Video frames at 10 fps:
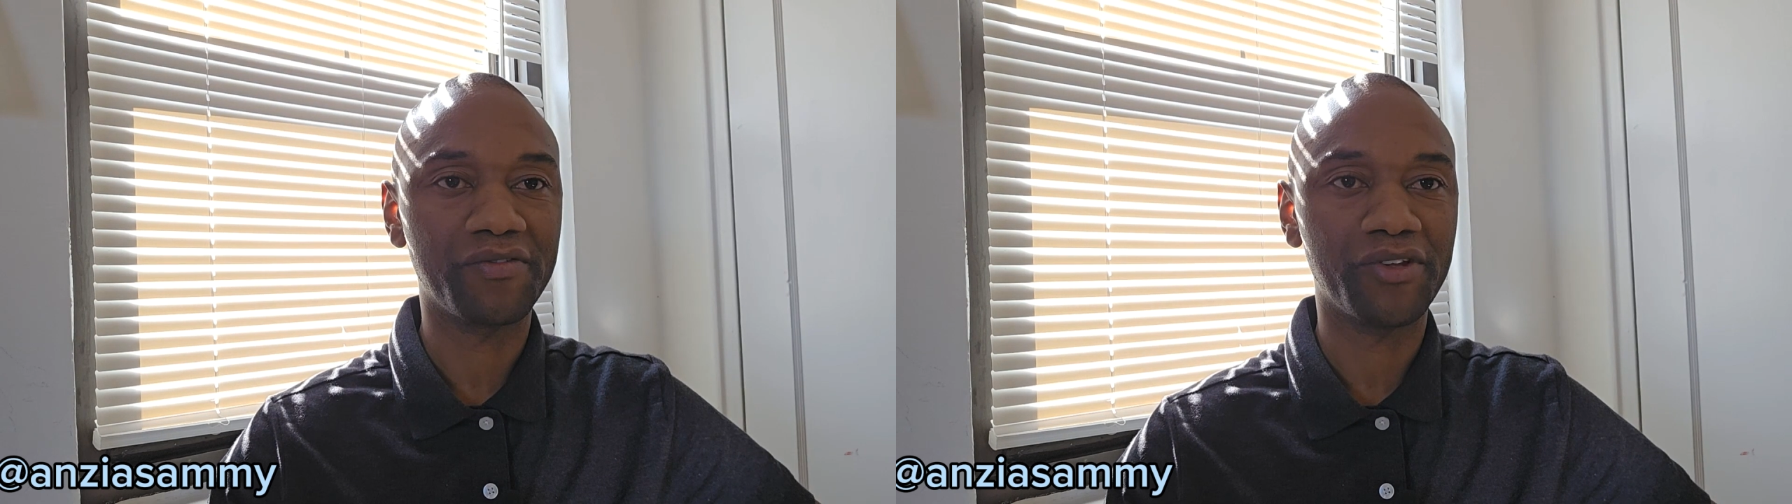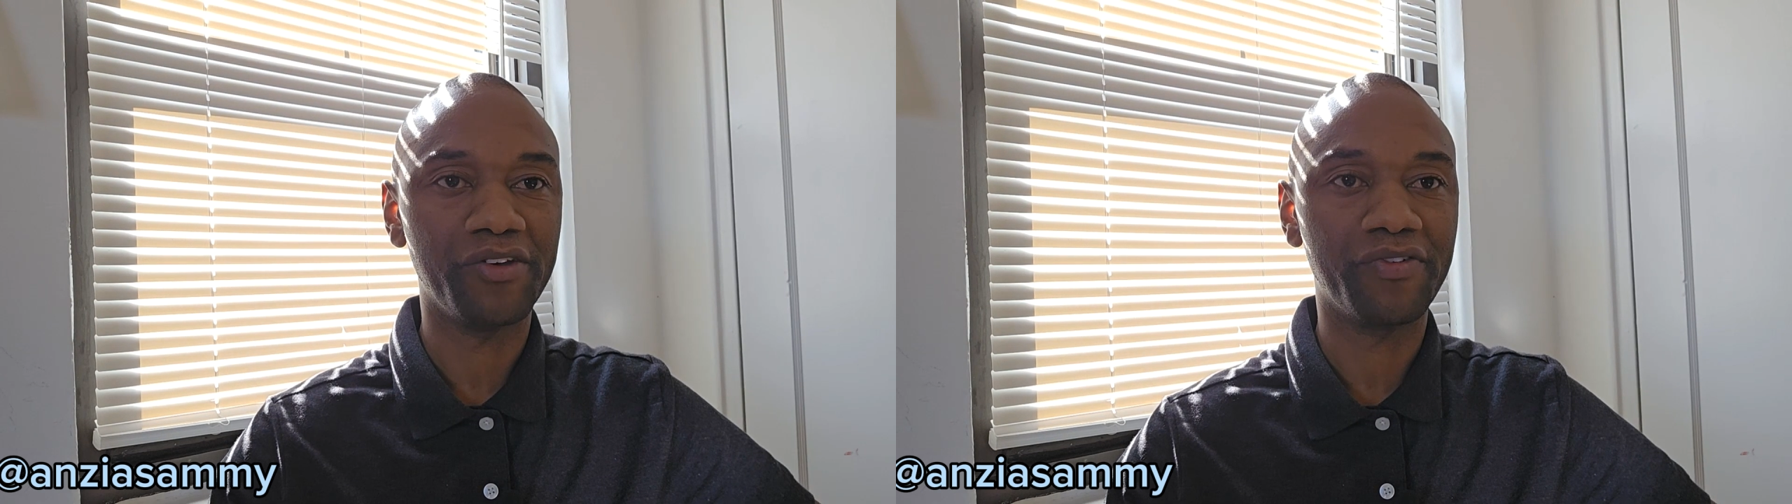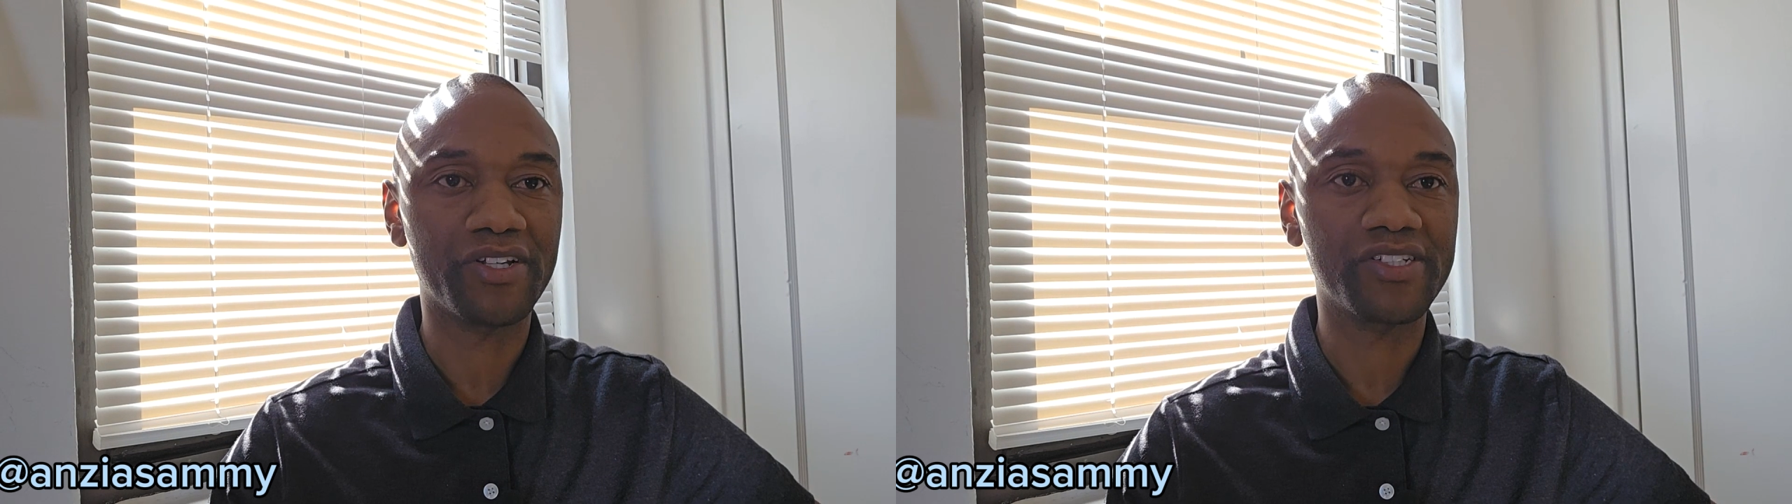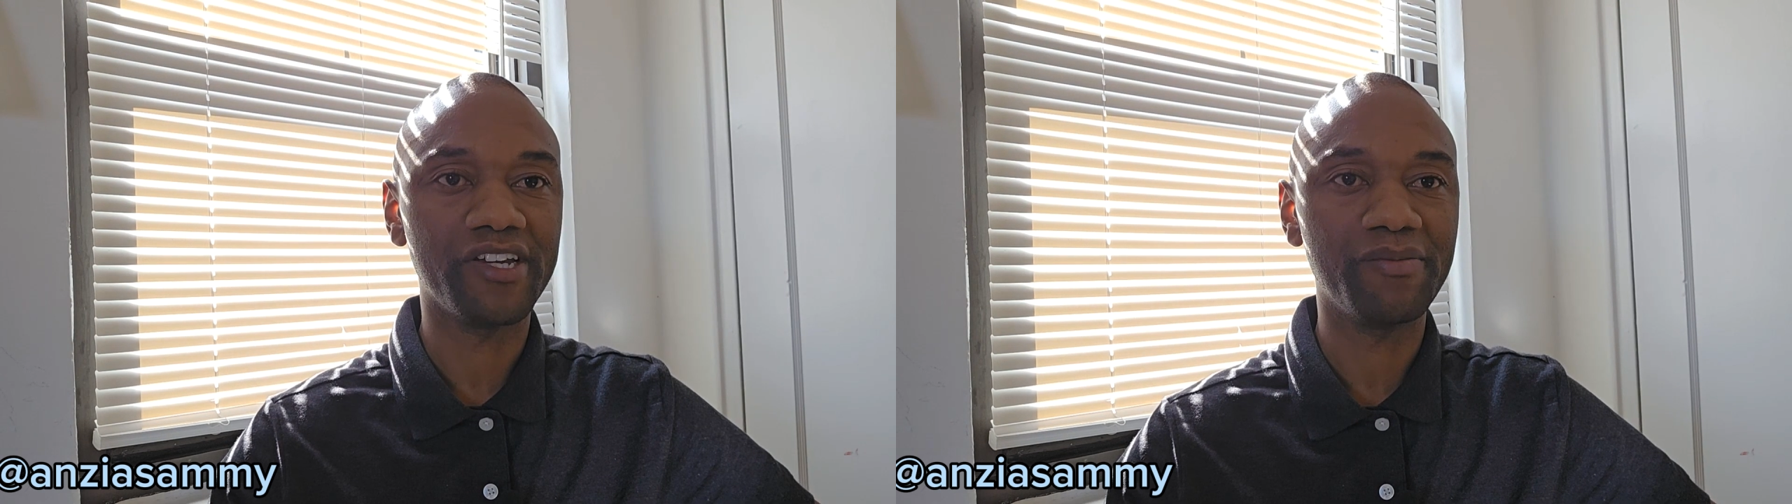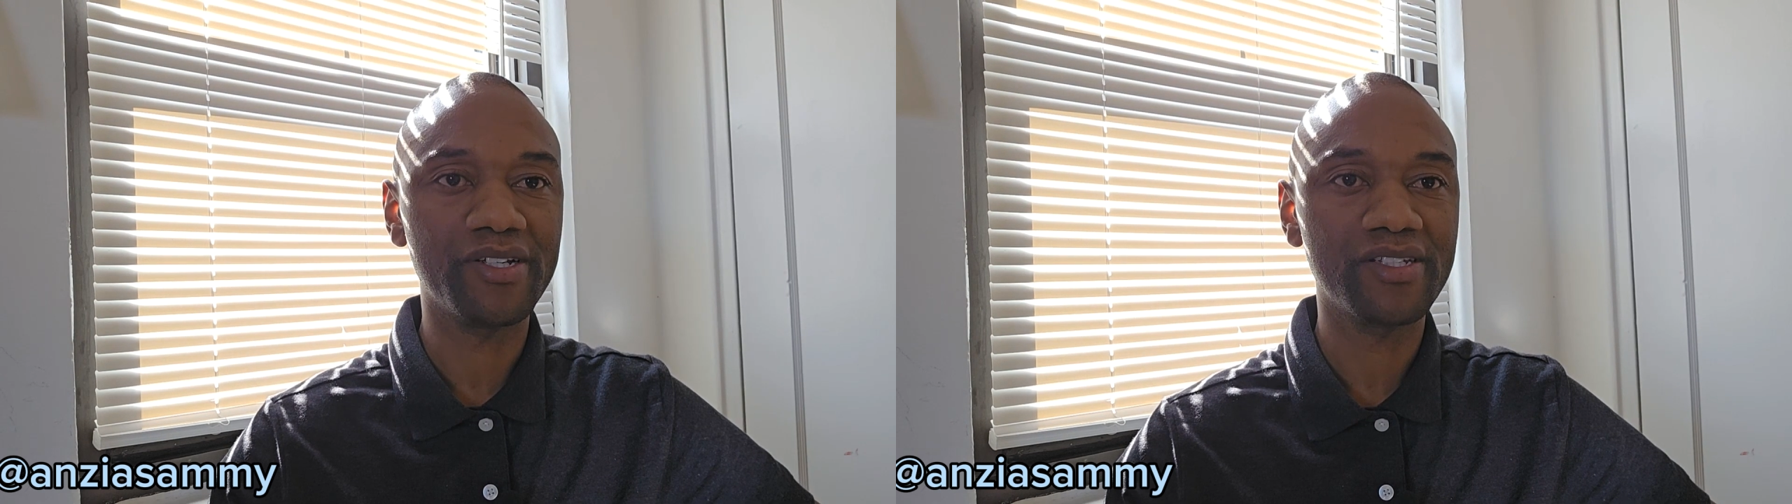for the First
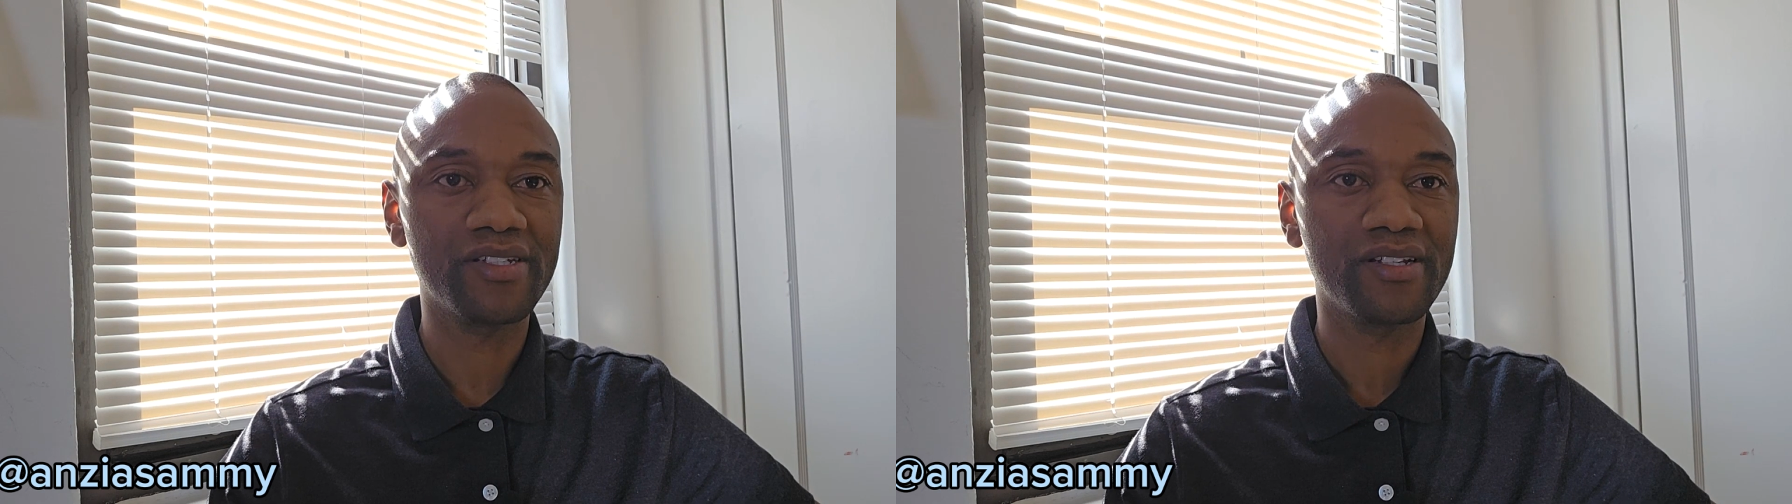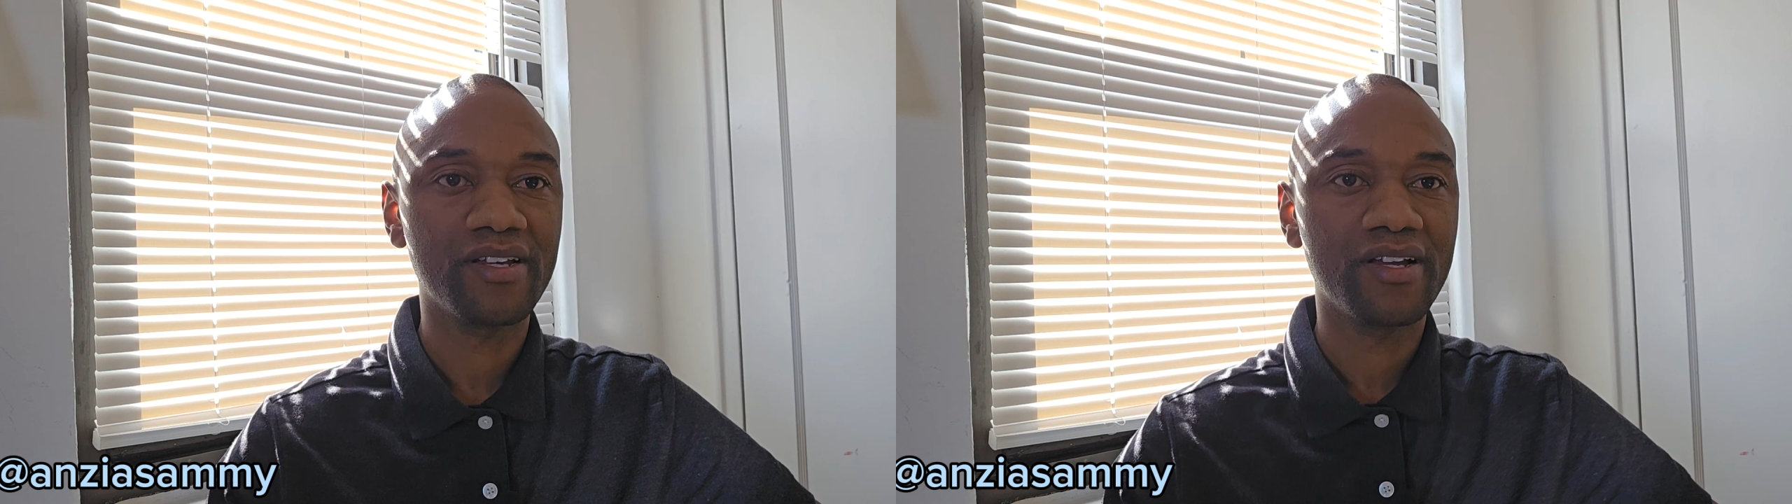Timers,